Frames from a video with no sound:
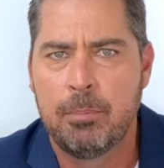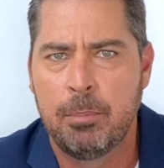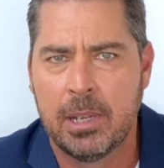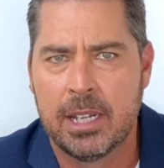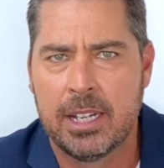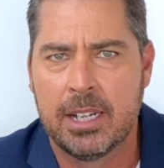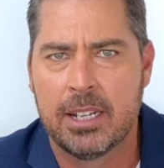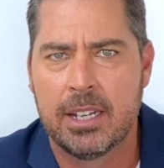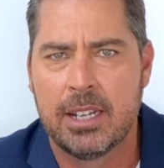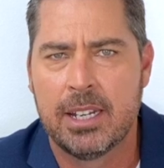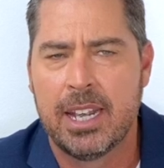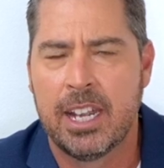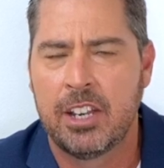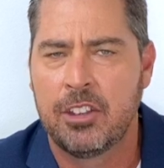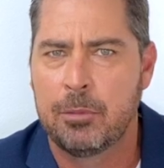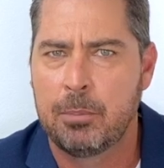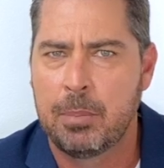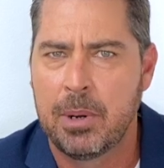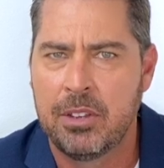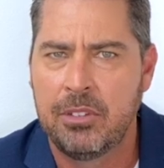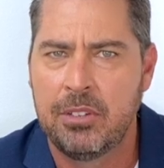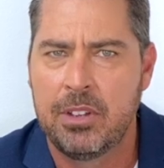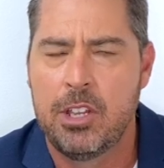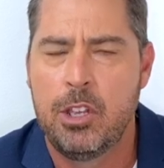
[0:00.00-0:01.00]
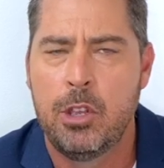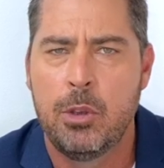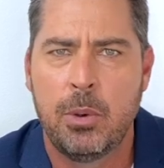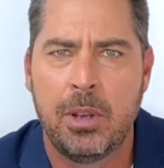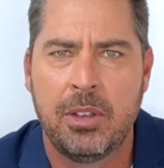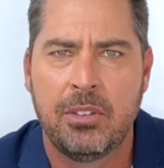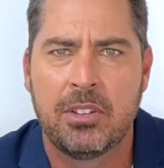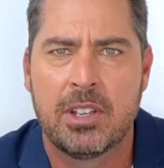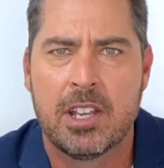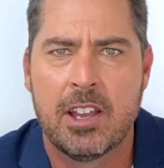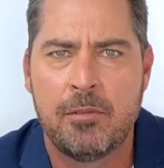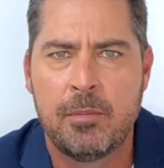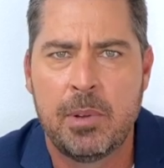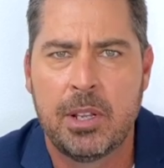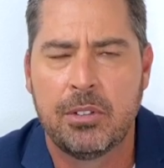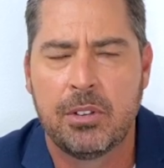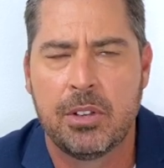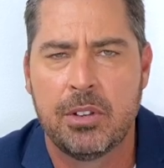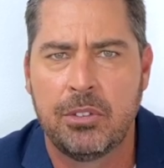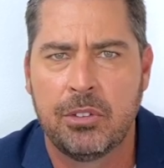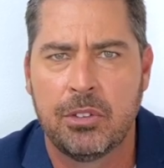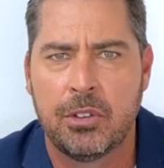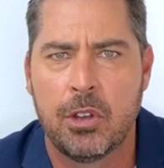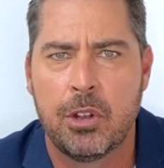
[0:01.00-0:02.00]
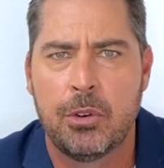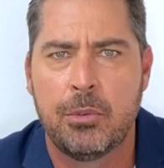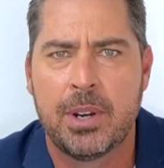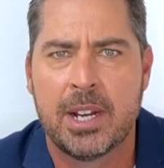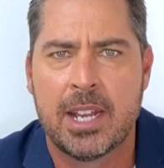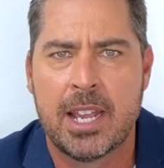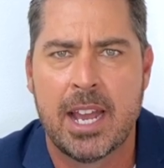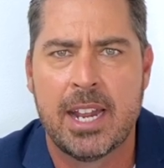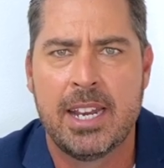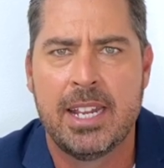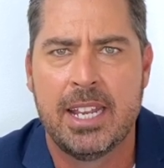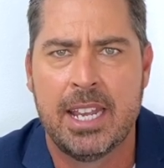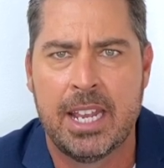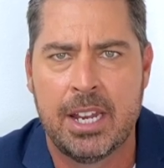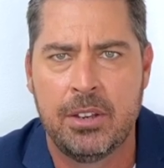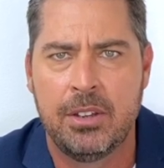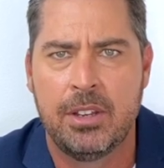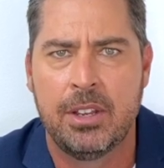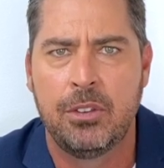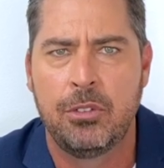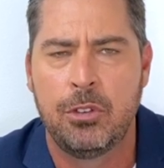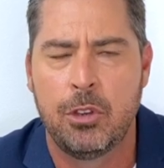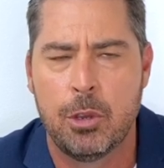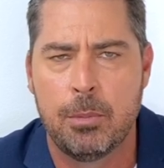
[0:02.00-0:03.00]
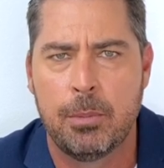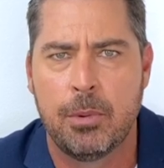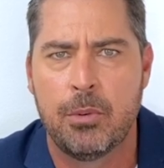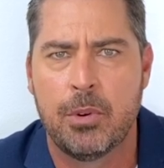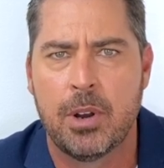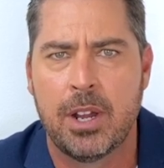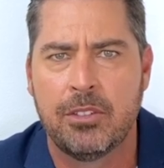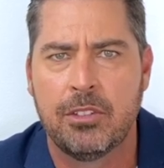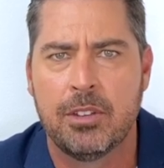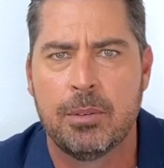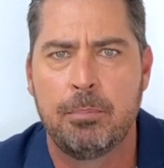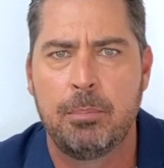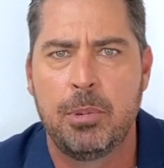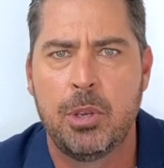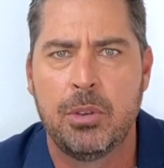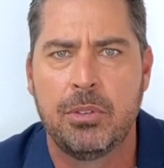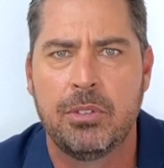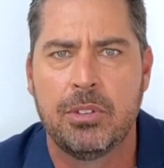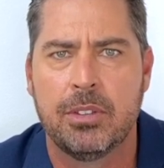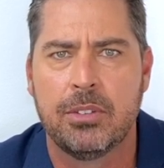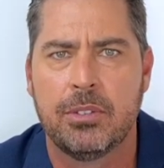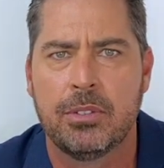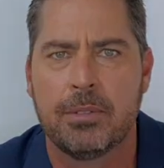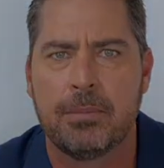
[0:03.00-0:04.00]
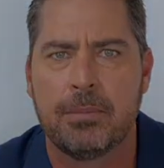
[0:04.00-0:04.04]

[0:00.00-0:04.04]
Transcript: Blinken expressed the US government's concern regarding India's human rights abuses.